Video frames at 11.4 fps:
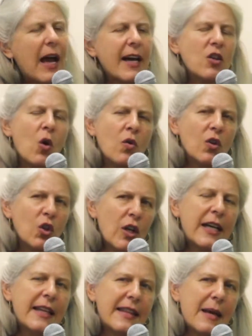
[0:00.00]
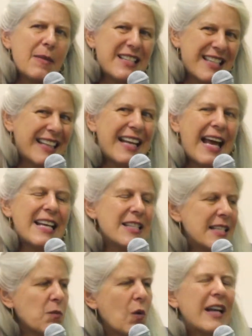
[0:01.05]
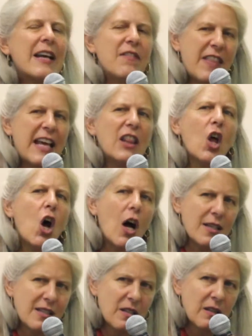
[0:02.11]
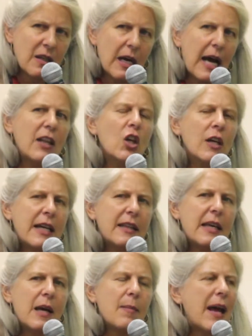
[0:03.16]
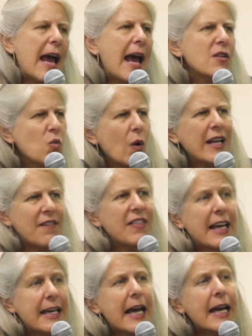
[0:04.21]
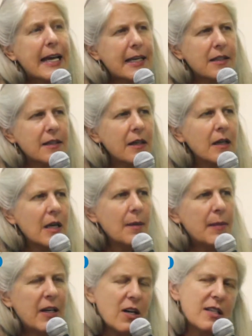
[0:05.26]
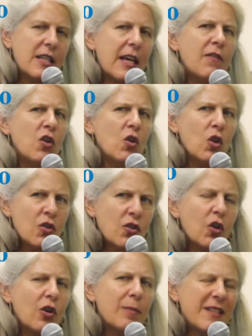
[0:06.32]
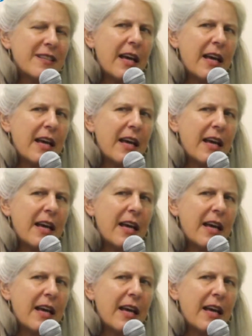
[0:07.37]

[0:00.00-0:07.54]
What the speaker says: I don't look at them as what have they lost. I look at them as what have they gained. Because if you lose a group of